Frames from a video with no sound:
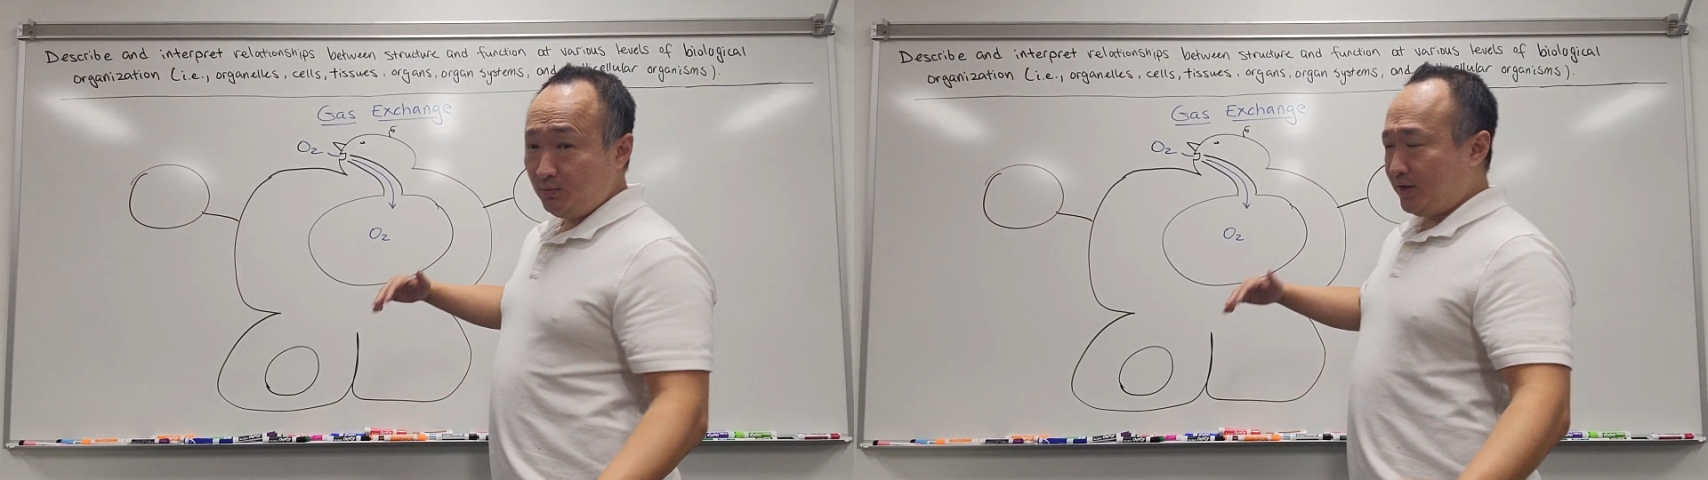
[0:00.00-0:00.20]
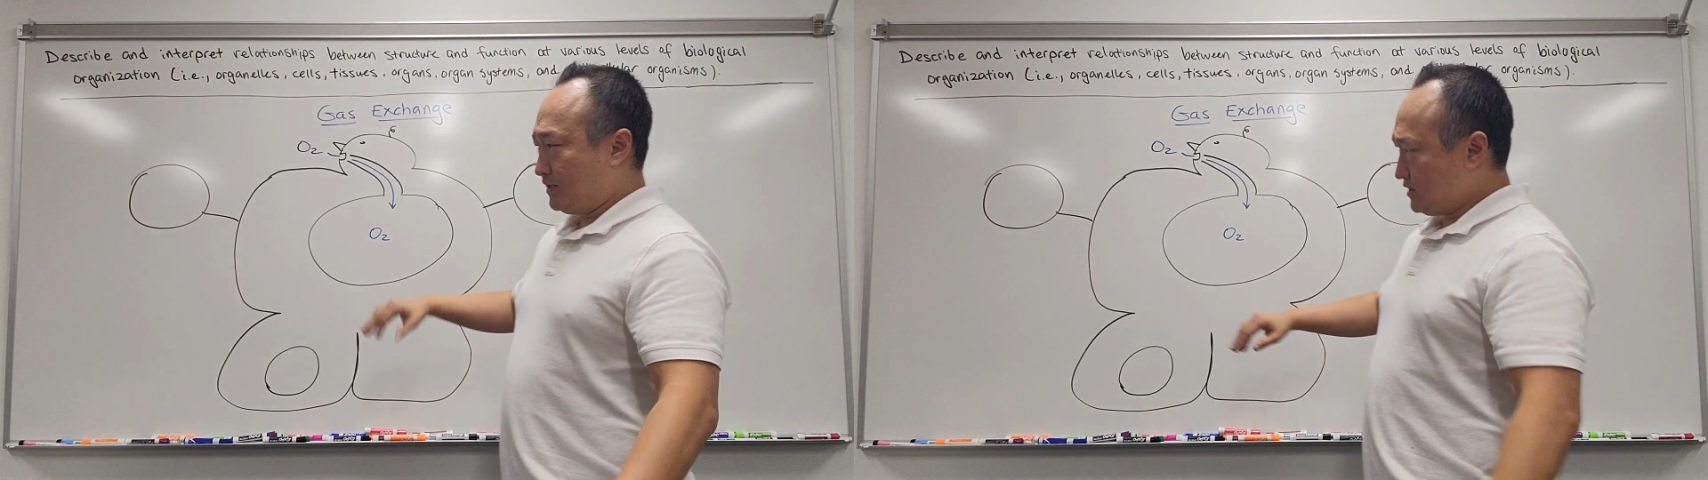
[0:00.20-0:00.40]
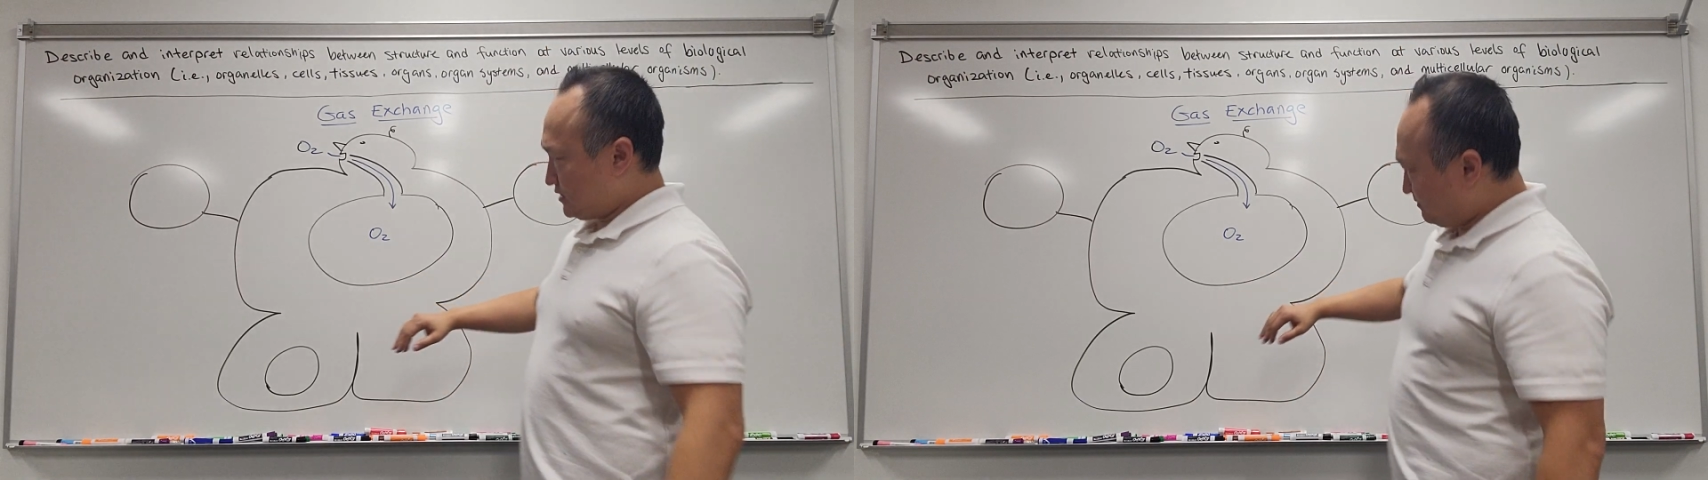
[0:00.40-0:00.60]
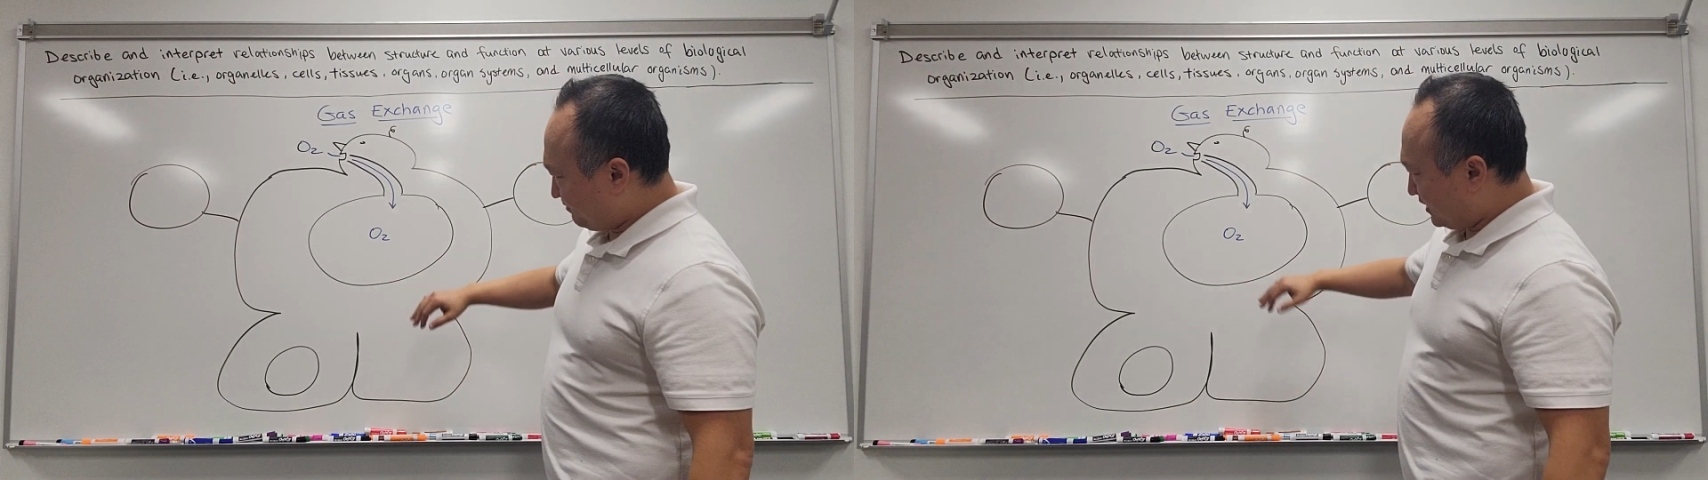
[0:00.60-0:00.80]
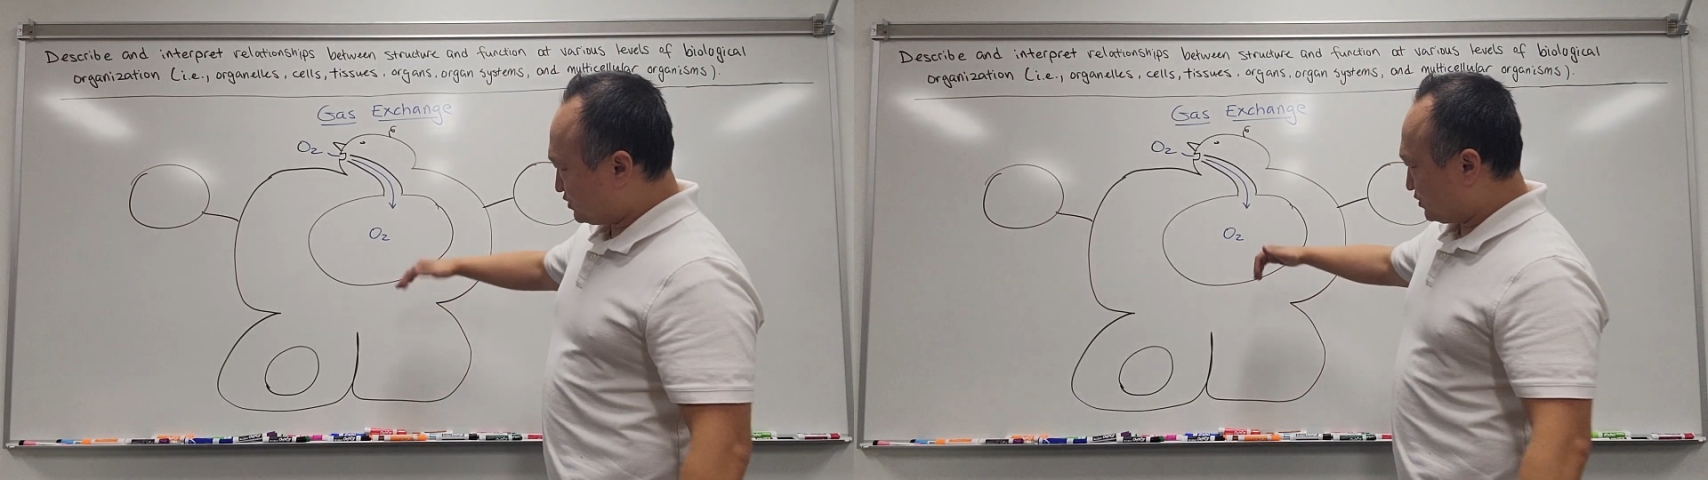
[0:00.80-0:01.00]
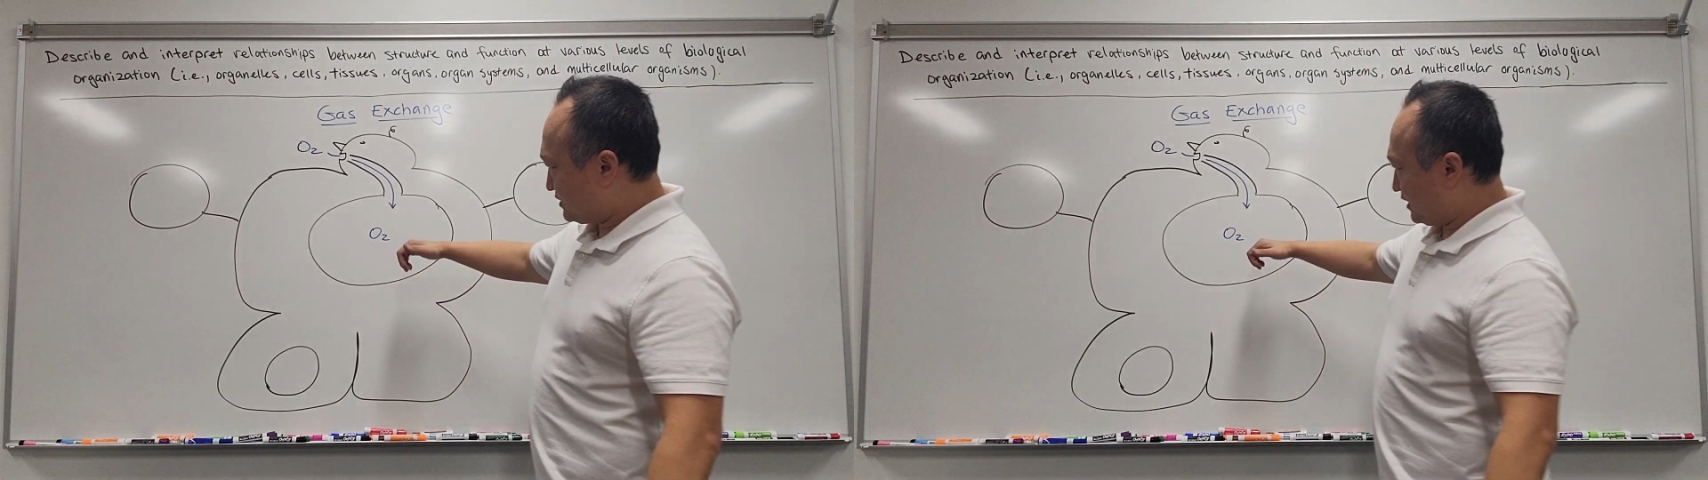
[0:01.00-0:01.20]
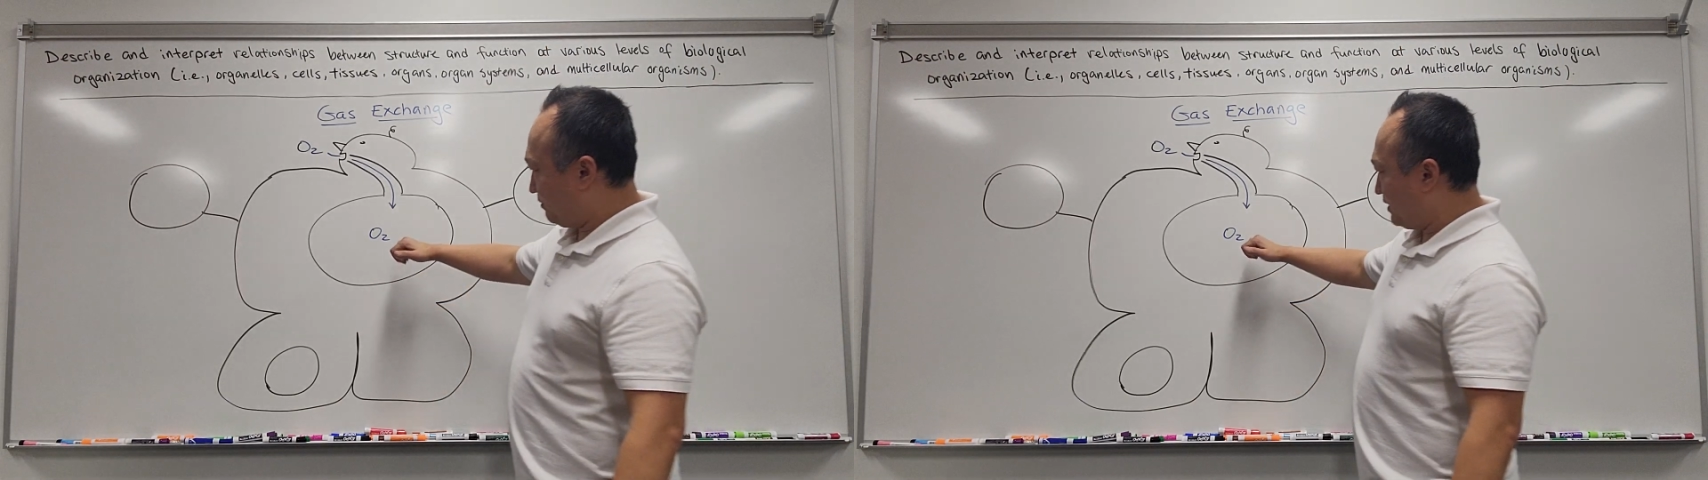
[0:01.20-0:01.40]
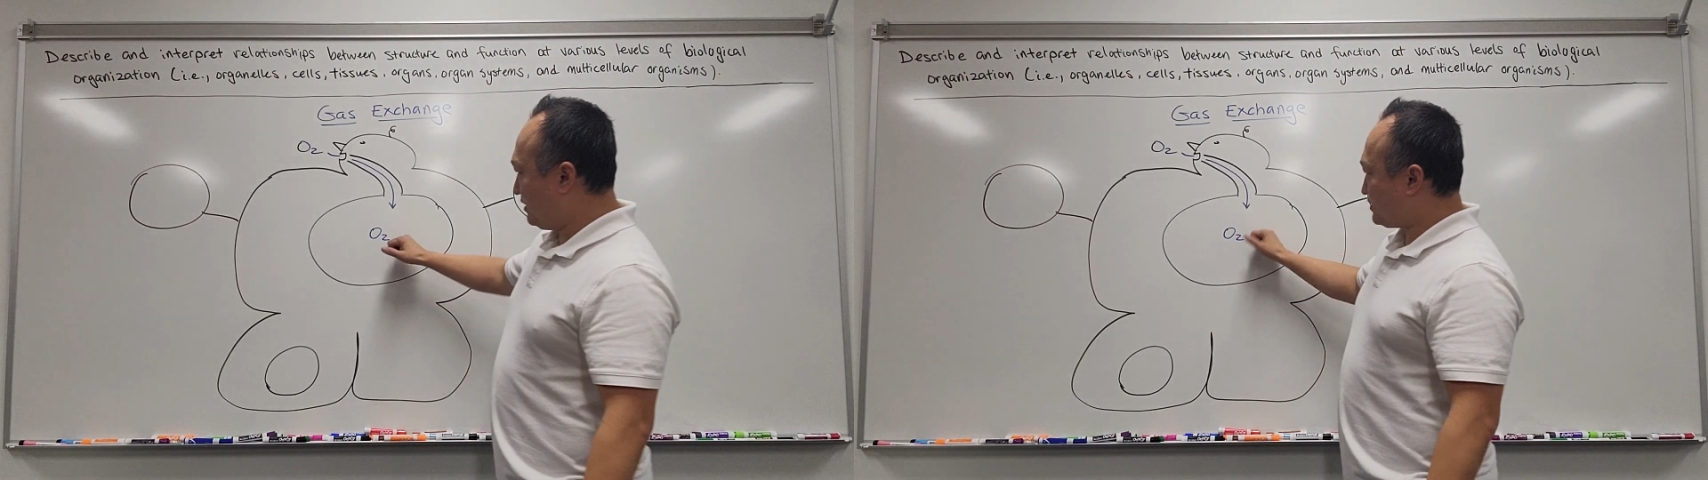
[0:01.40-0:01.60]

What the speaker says: waste, as we'll see in a minute.